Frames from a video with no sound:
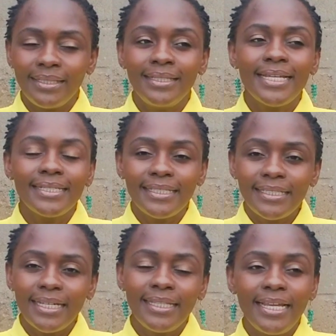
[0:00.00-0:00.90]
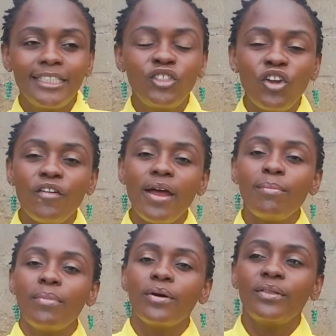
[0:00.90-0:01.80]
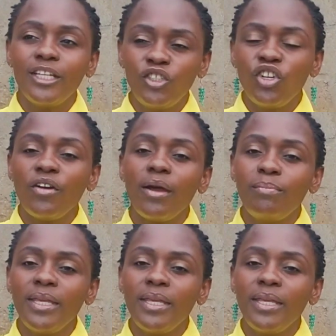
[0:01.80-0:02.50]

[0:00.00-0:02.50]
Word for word: This, the cherub, the cherub